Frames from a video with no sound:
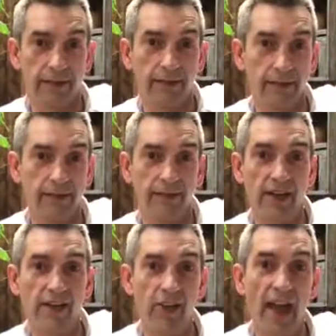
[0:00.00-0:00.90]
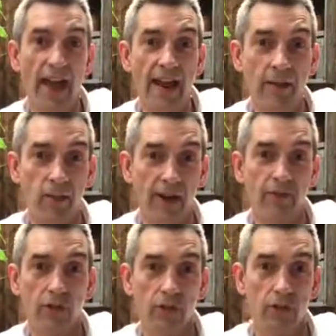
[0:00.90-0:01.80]
of the hair
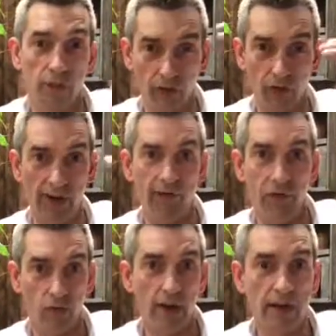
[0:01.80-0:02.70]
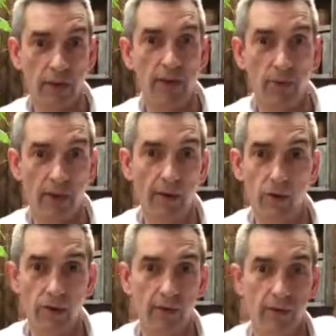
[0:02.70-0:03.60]
adverts, before and after grey, and then you're brown
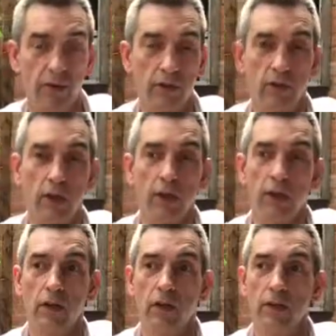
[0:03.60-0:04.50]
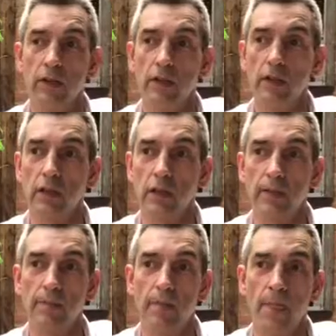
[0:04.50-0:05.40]
or whatever it is, or the
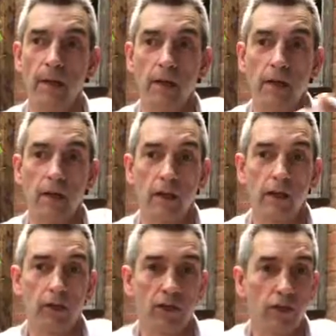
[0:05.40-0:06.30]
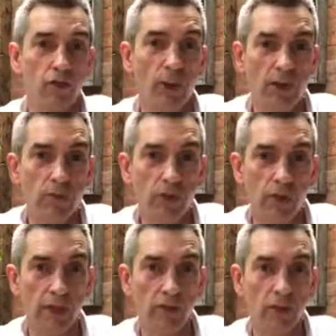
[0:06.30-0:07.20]
transformation
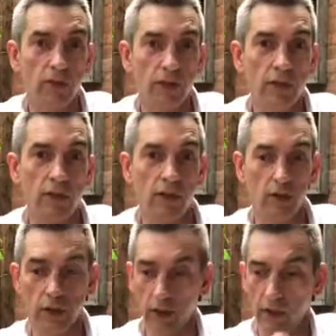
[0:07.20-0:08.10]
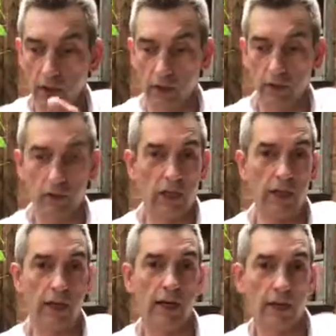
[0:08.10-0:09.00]
between two things, the
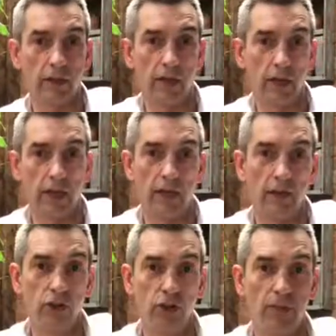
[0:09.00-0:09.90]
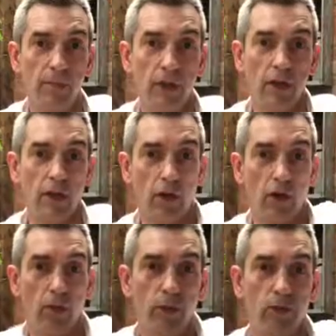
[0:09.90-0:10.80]
skinny guy and the guy in the gym,
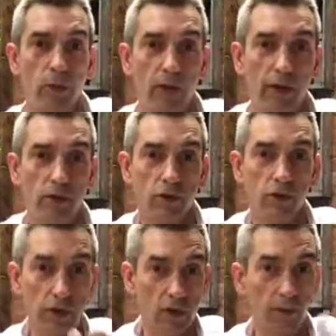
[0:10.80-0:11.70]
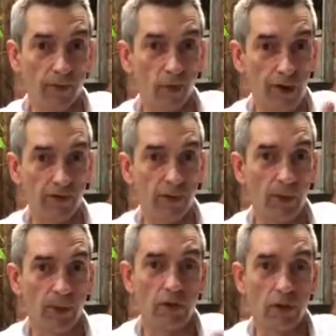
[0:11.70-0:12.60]
all muscle bound and stuff. That's a before and after
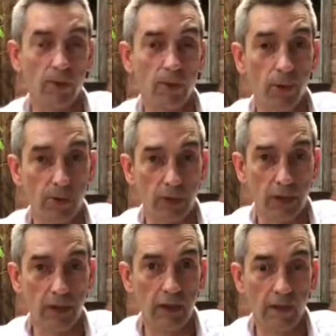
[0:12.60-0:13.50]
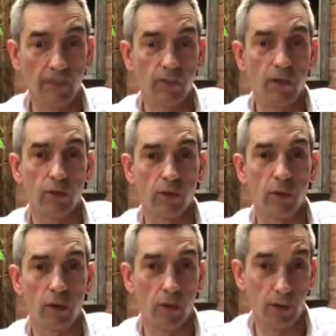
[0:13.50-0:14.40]
pic. So on a property
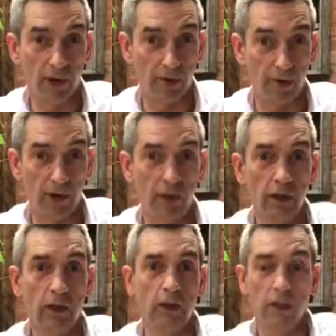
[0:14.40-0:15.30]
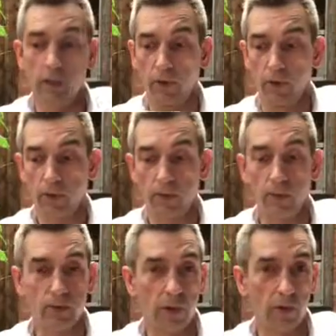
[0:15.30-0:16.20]
brochure or brag file, you can put, this is a
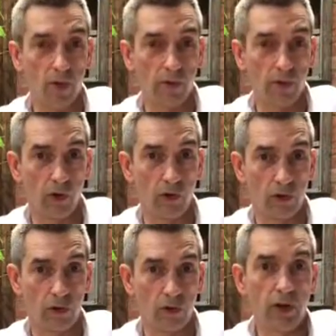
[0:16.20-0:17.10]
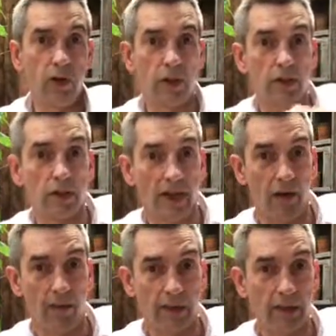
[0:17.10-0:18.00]
property I bought before that was scruffy, and this is
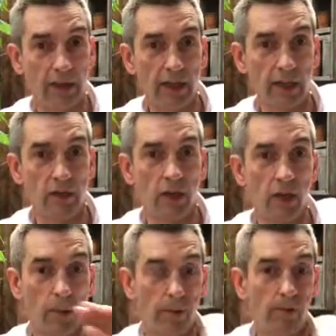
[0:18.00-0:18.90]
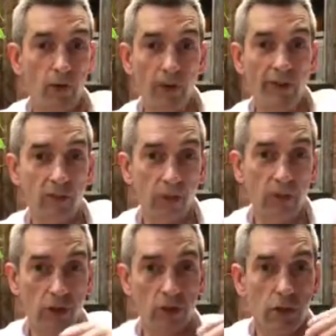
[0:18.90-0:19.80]
how I've made it nice. Before and after
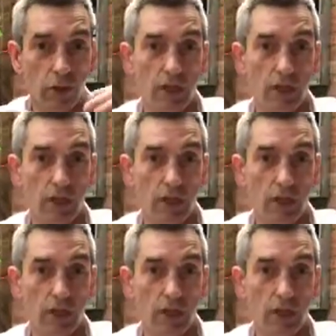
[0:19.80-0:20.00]
pictures